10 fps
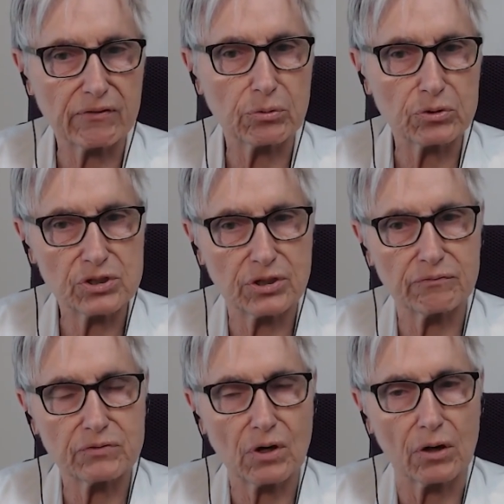favorable
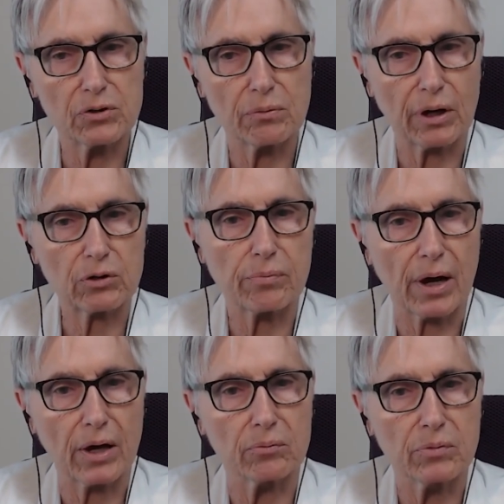shift on your
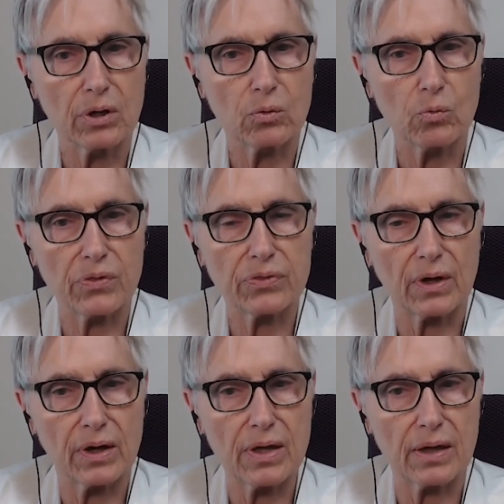microbiome with
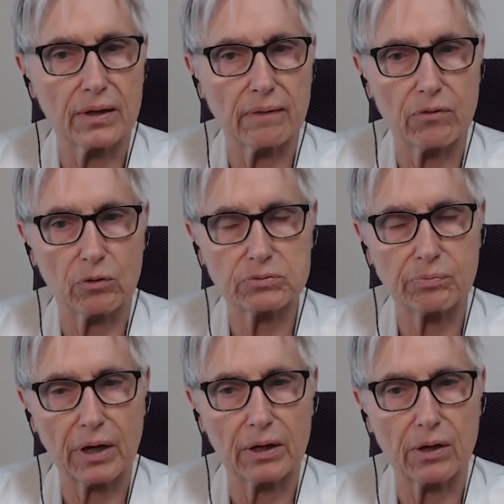any of those
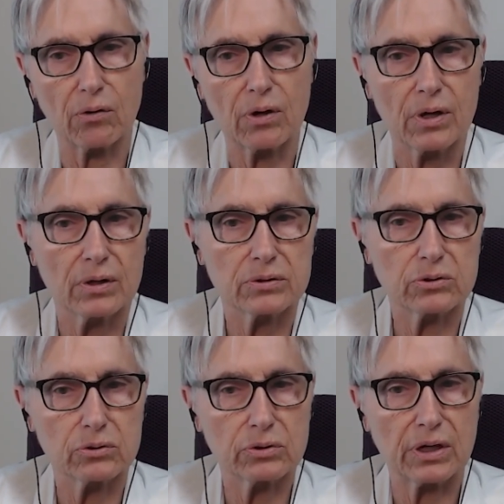paleo
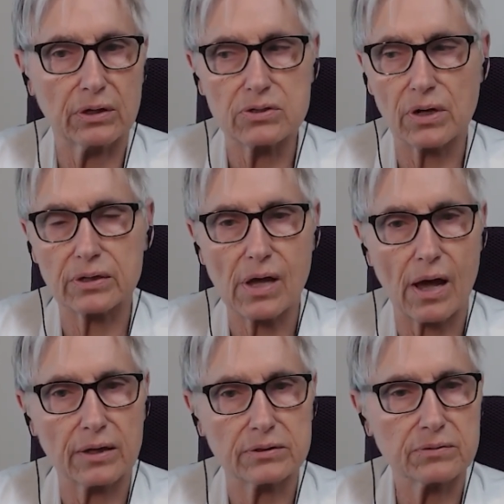to ketogenic
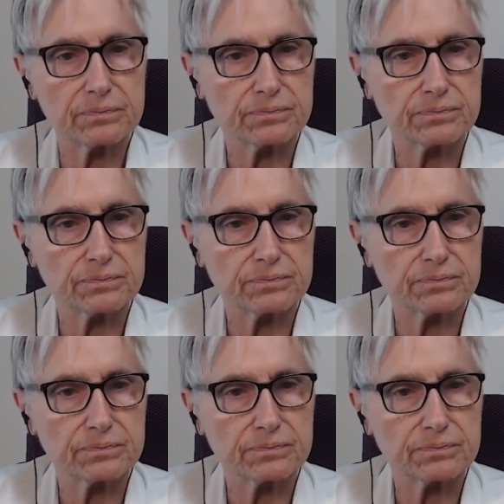diets.